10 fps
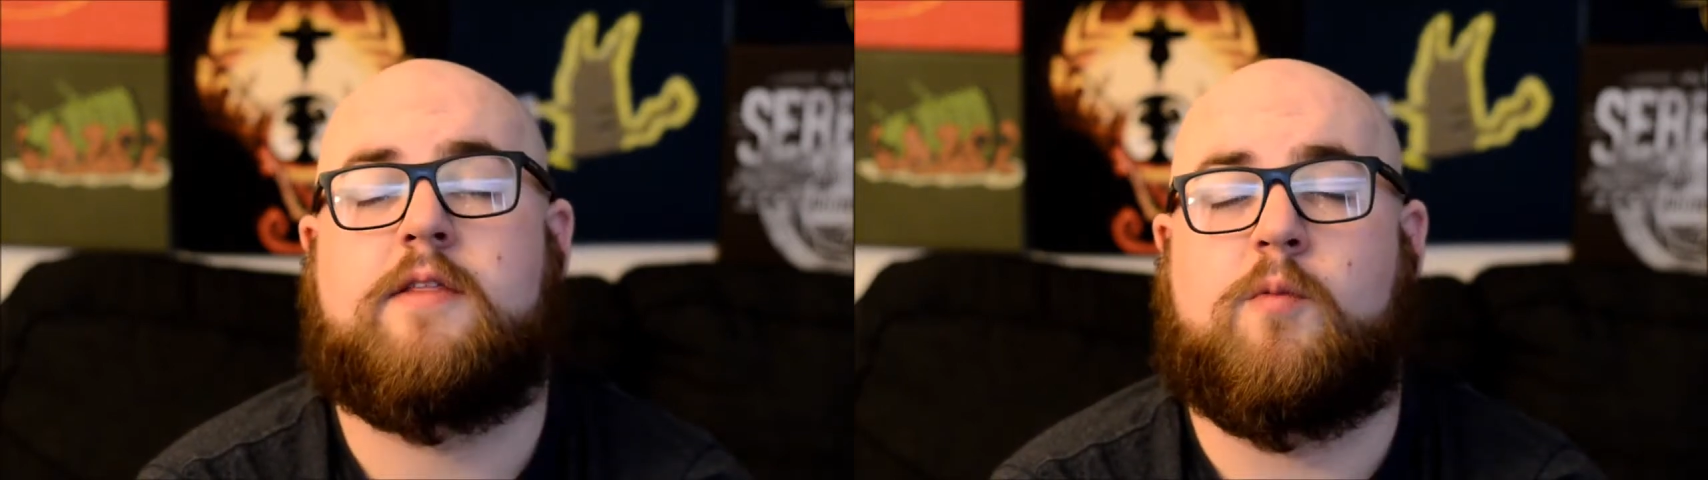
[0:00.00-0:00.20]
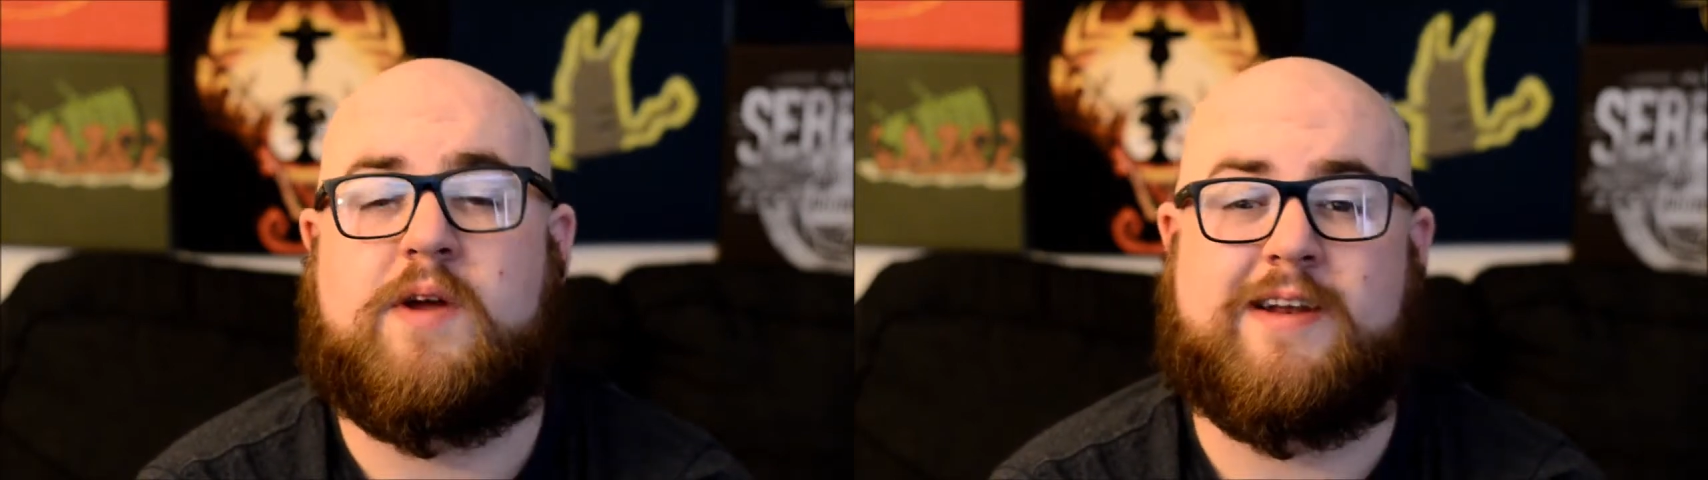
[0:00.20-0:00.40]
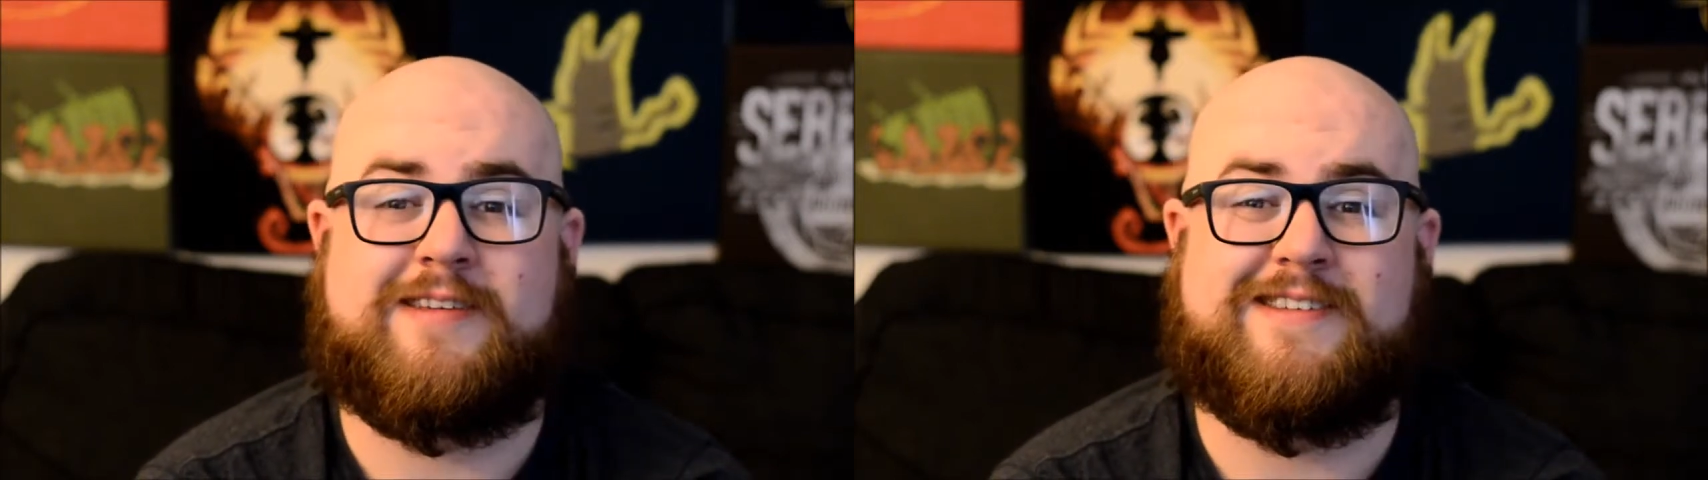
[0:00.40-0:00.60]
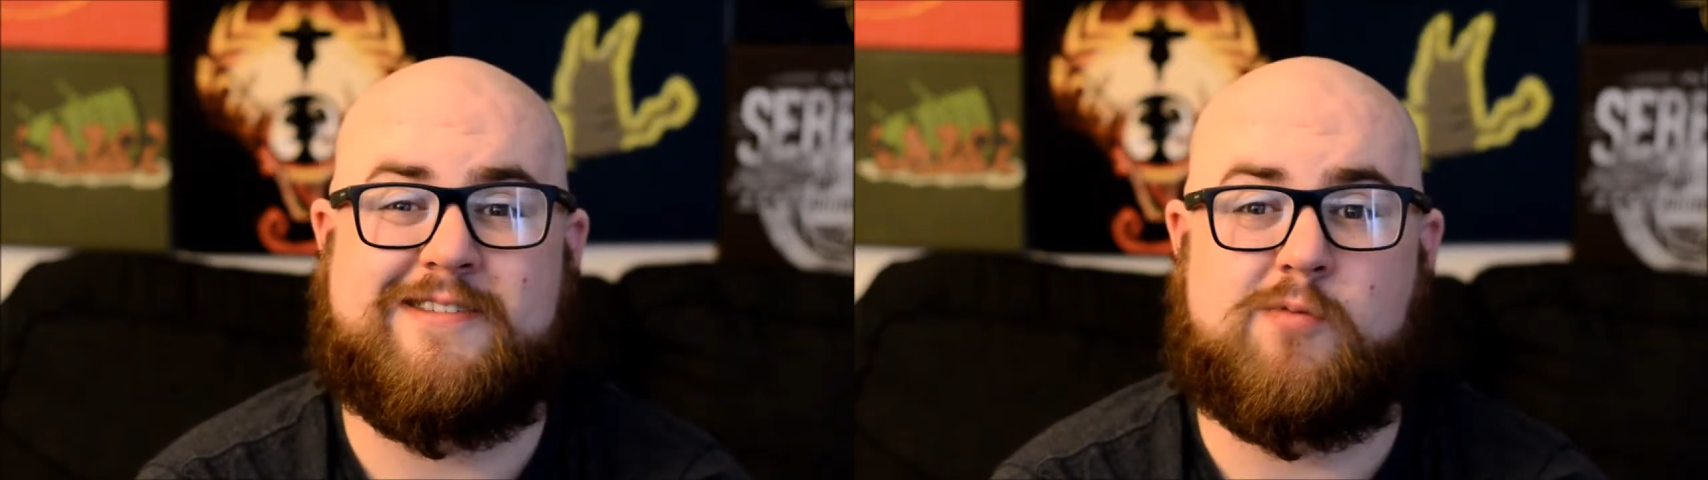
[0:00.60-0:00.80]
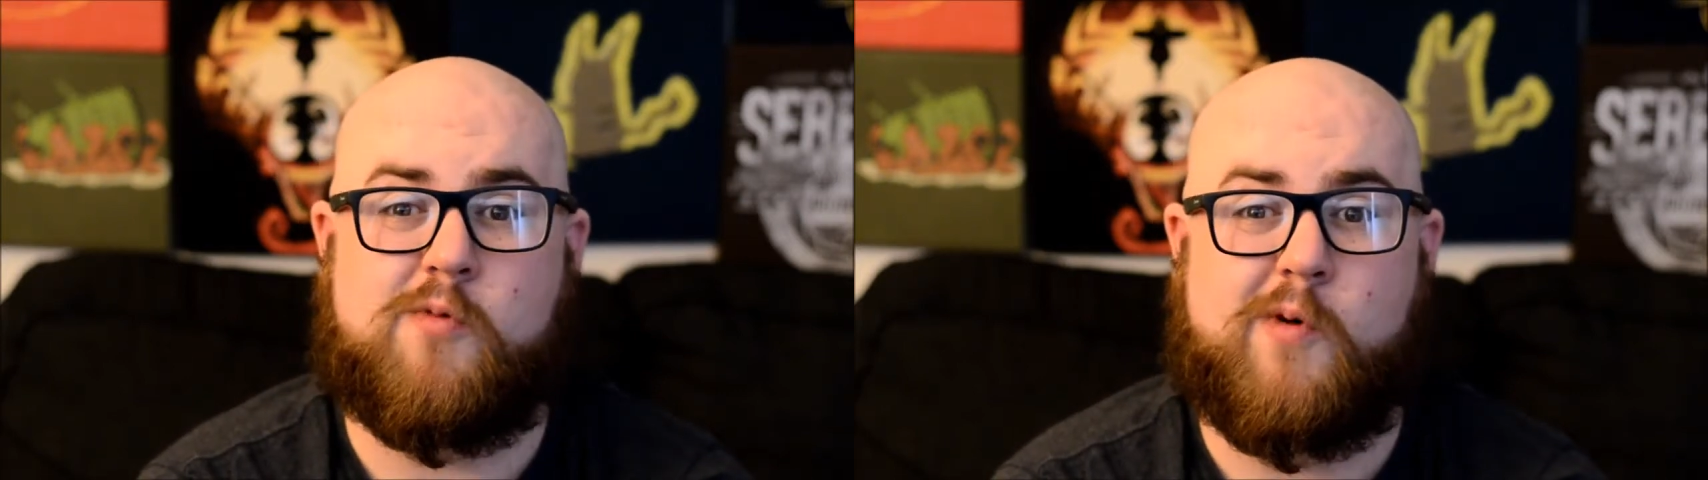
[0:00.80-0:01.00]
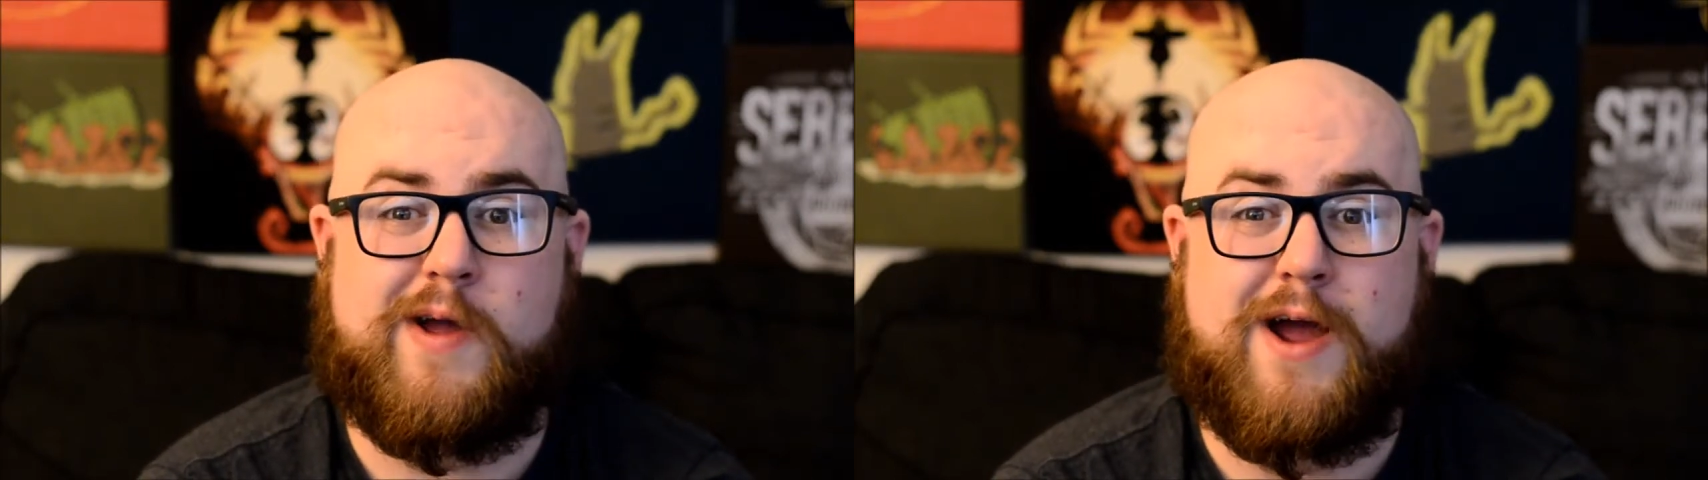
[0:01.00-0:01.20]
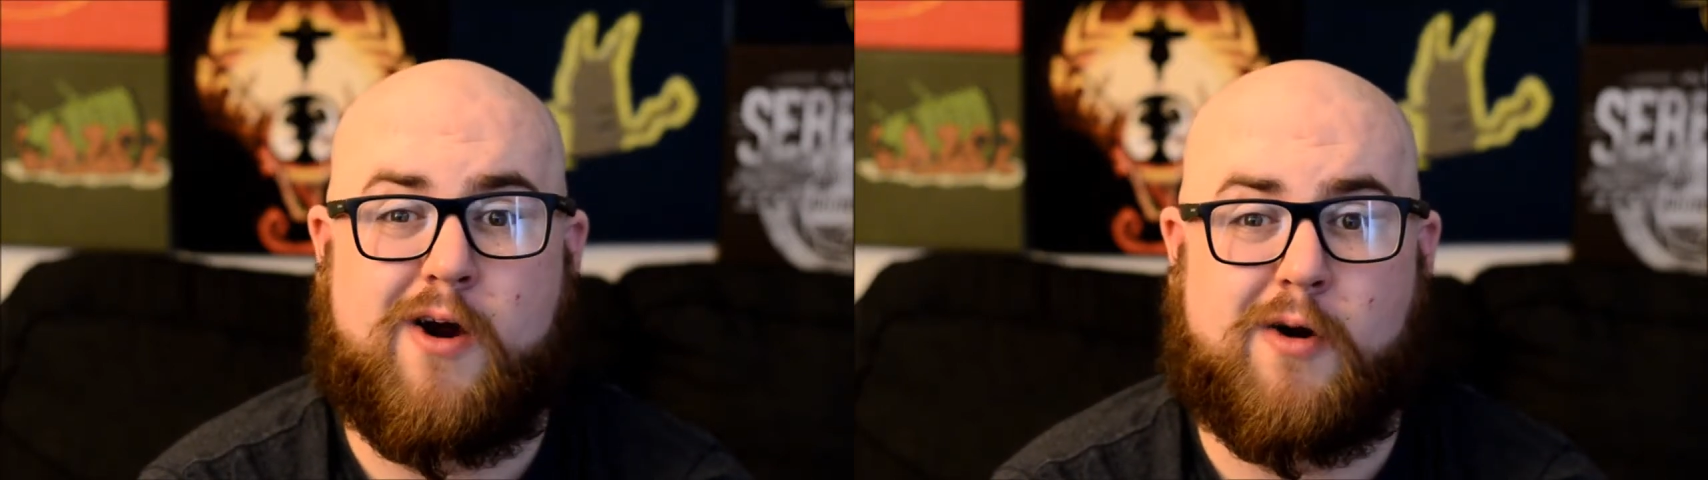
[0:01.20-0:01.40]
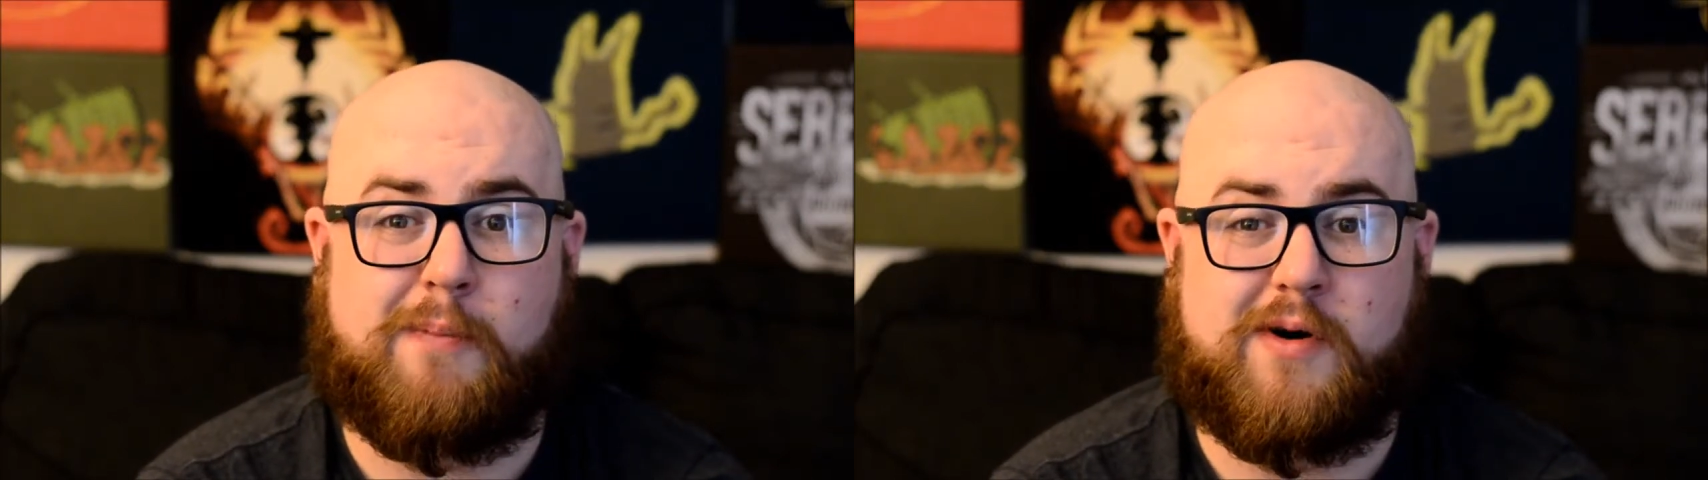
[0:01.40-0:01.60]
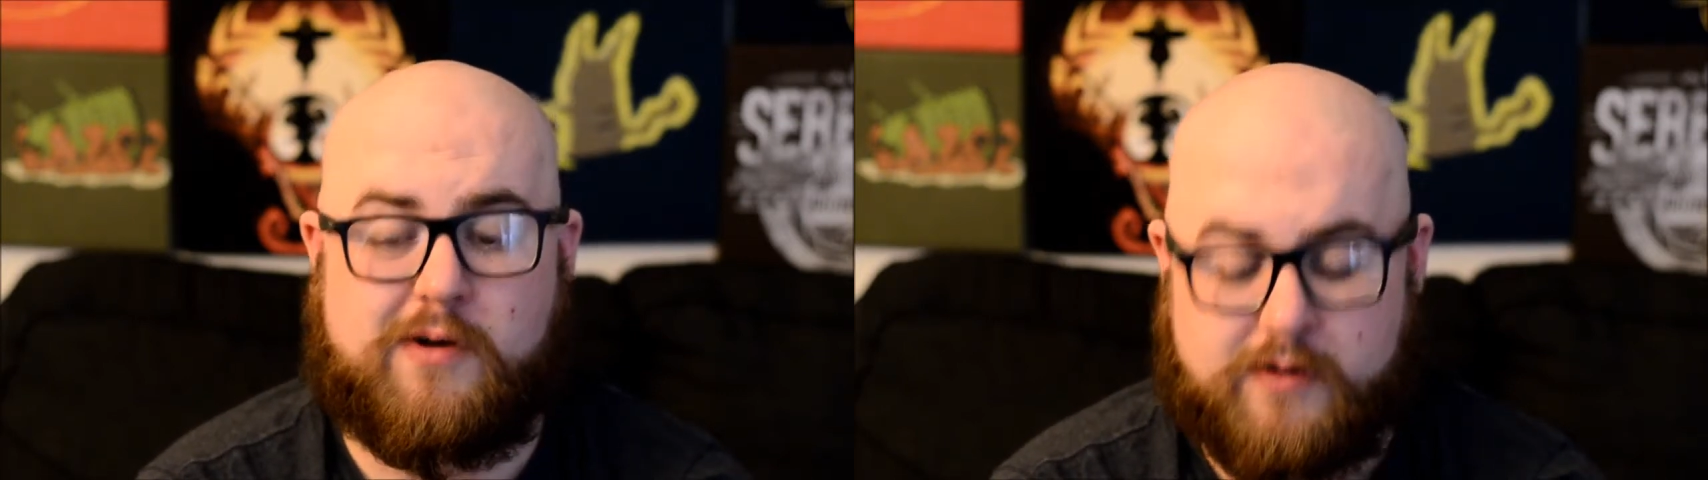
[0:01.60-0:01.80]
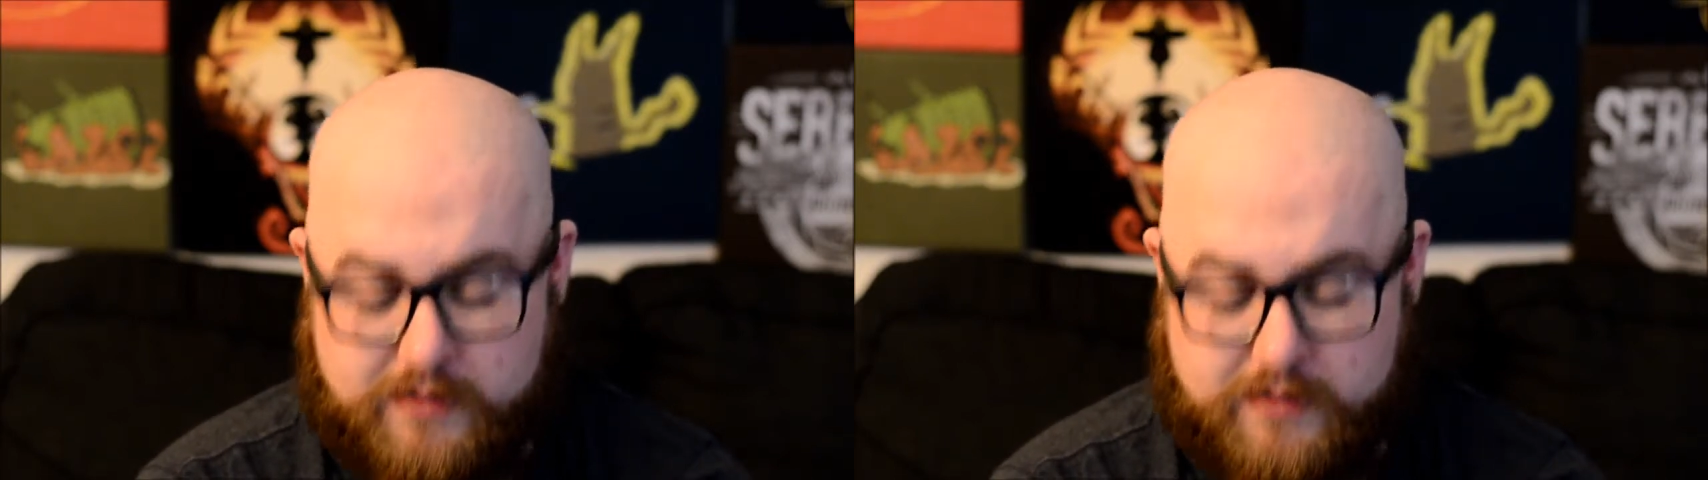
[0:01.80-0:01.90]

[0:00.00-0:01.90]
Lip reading: The witness is Roy Harper.